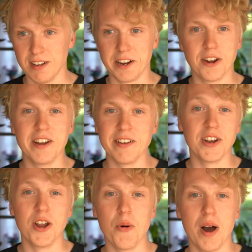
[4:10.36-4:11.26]
I don't even
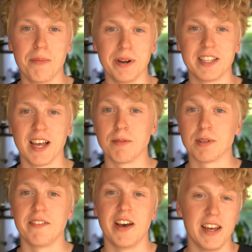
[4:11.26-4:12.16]
know how many times
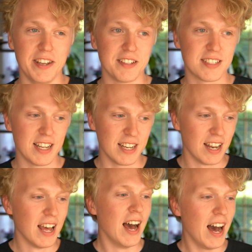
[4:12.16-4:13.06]
I
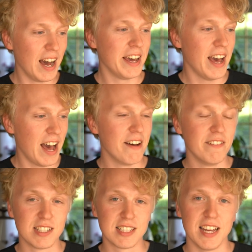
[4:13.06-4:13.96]

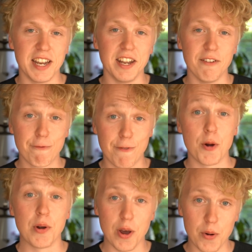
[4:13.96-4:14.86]
have said
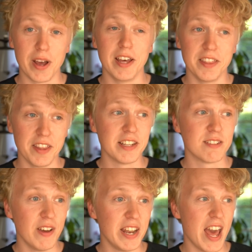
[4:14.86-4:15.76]
photo in this
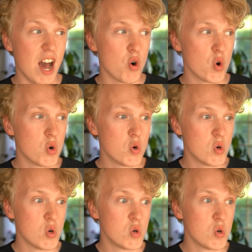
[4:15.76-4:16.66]
video.
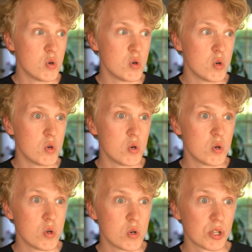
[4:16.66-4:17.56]

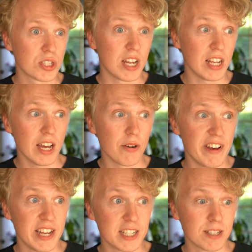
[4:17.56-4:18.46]
It's getting out of
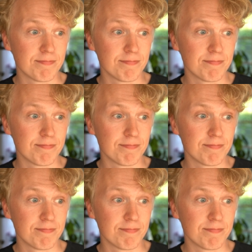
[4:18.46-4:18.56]
hand.